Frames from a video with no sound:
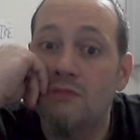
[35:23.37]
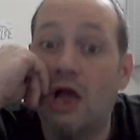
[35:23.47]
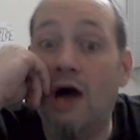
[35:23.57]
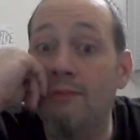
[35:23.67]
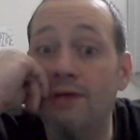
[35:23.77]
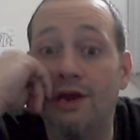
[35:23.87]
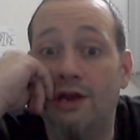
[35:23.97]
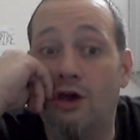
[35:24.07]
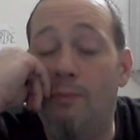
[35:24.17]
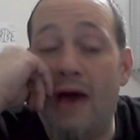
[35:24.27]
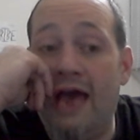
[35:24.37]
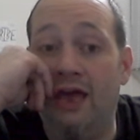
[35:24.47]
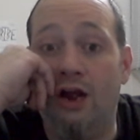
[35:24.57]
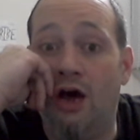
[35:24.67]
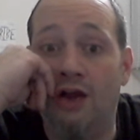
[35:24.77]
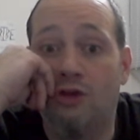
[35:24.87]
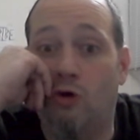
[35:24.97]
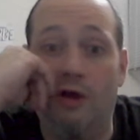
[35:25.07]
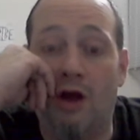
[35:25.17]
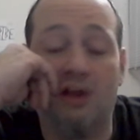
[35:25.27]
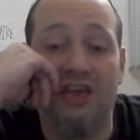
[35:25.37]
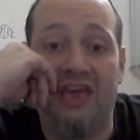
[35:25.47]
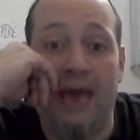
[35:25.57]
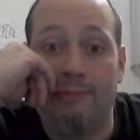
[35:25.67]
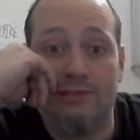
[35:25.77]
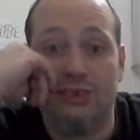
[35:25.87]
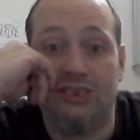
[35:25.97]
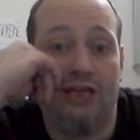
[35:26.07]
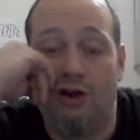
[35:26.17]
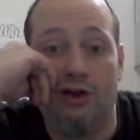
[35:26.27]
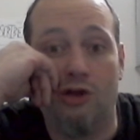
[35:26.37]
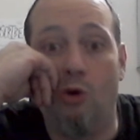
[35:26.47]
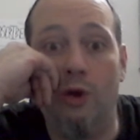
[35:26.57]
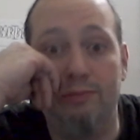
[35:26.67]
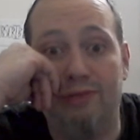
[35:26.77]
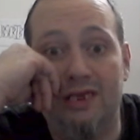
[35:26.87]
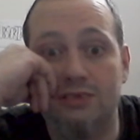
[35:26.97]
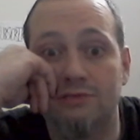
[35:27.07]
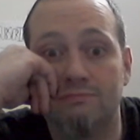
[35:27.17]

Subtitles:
I'm going to go buy it on CoinMarketCap and sell it on Coinbase.